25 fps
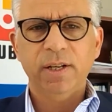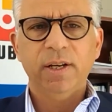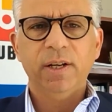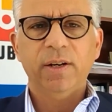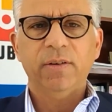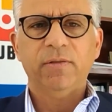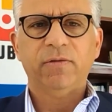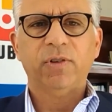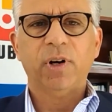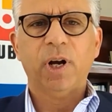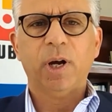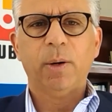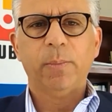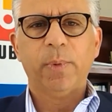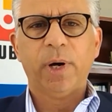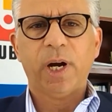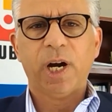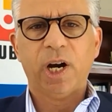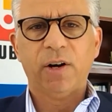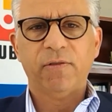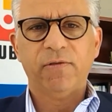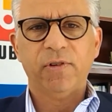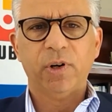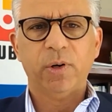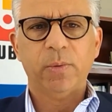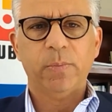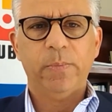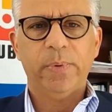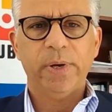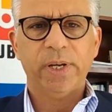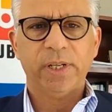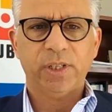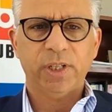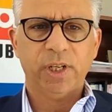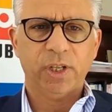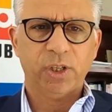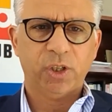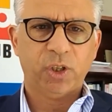from Harvard
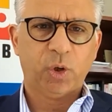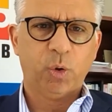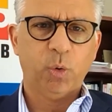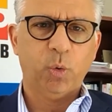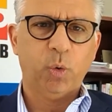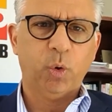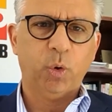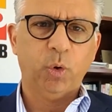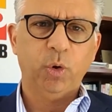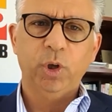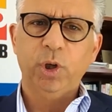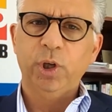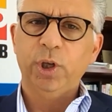Business School.